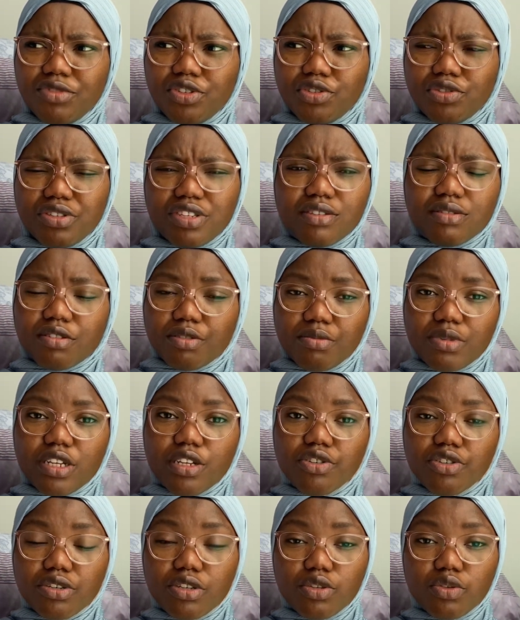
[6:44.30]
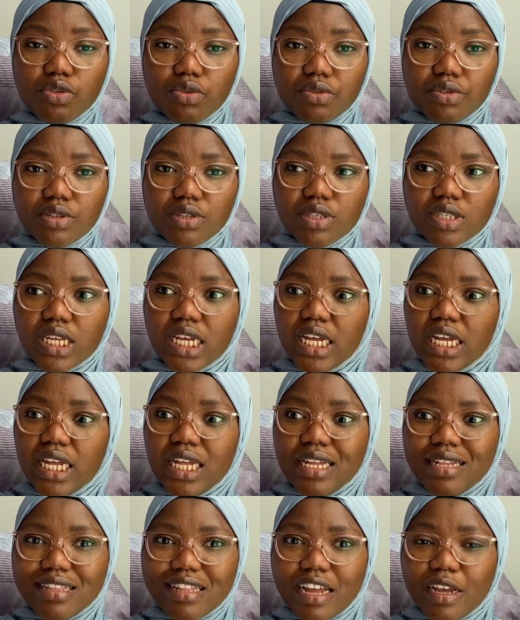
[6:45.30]
discriminatory towards
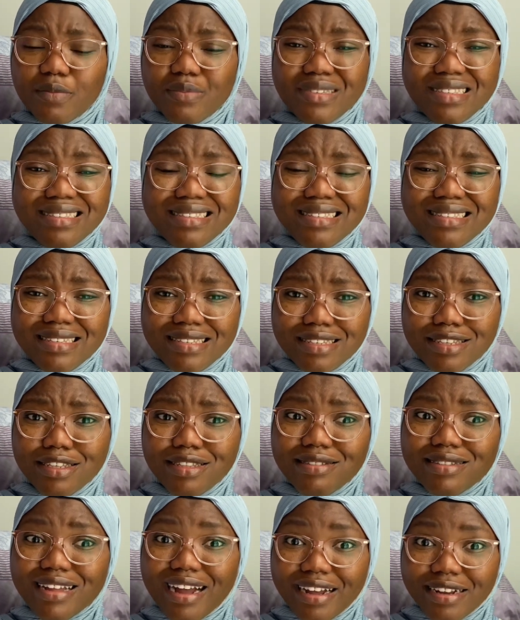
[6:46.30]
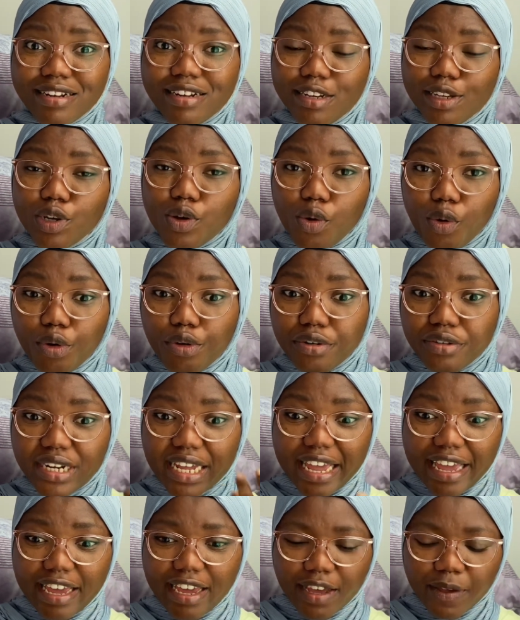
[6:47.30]
type C tightly coiled
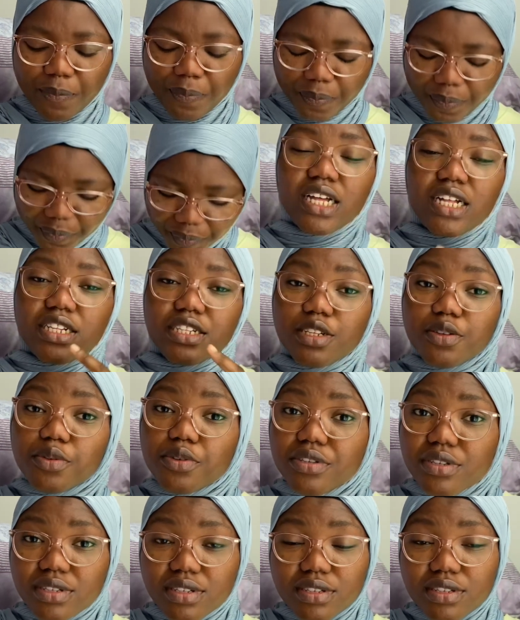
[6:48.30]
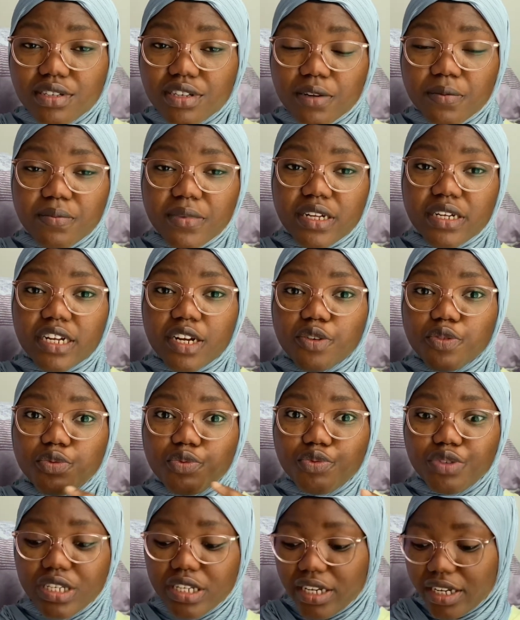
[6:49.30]
hair. There was this chapter that
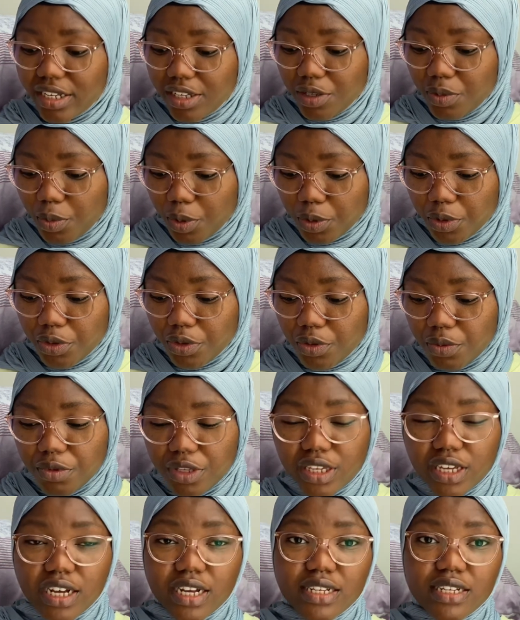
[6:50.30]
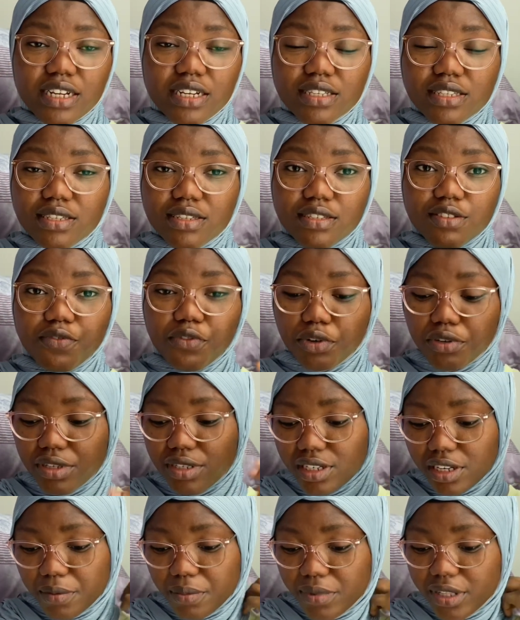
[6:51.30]
really spoke to me, and that is the fourth
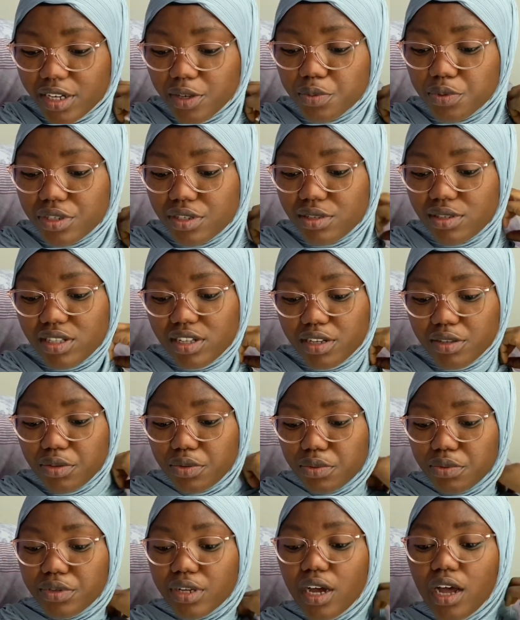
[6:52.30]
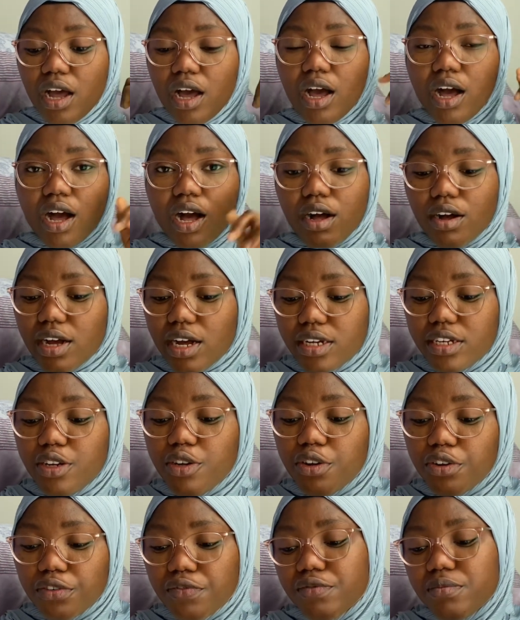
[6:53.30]
chapter, which is titled "How Can You
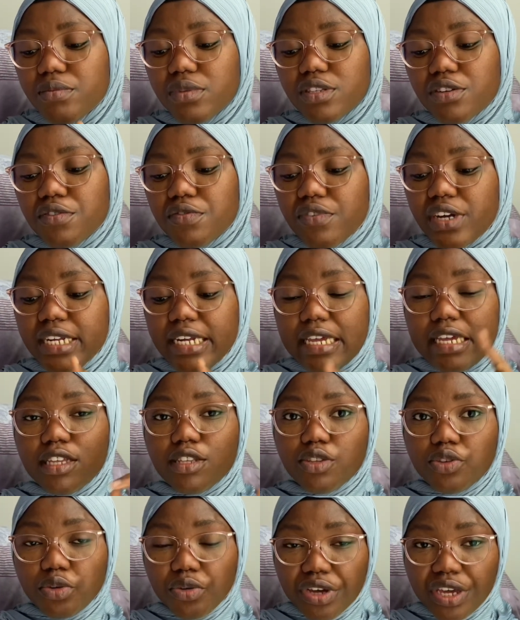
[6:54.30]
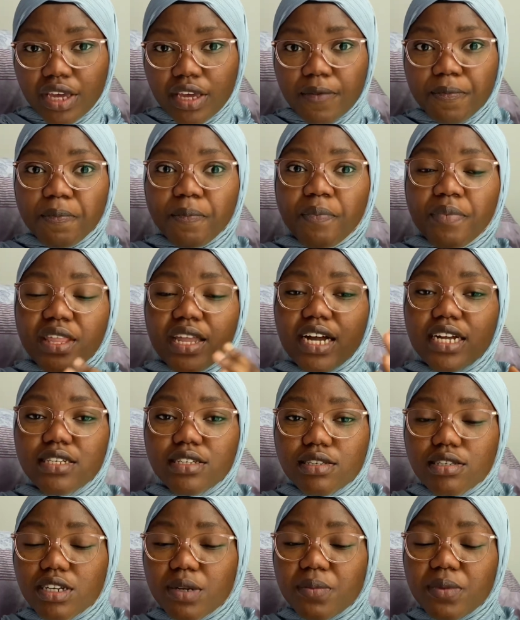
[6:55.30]
Love Himself and Hate Your Hair?" And this
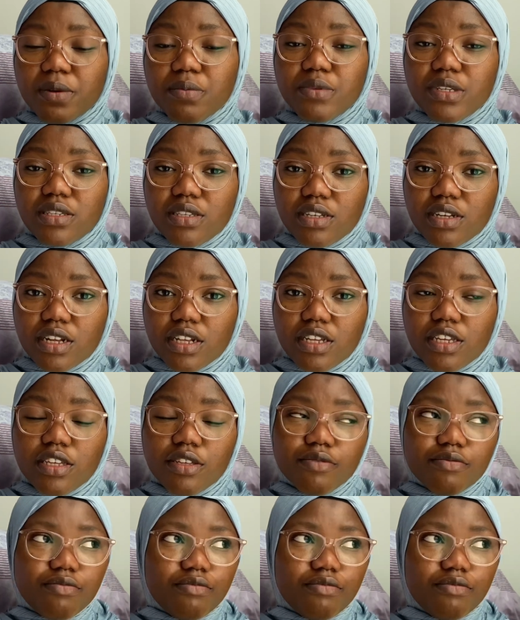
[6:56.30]
chapter basically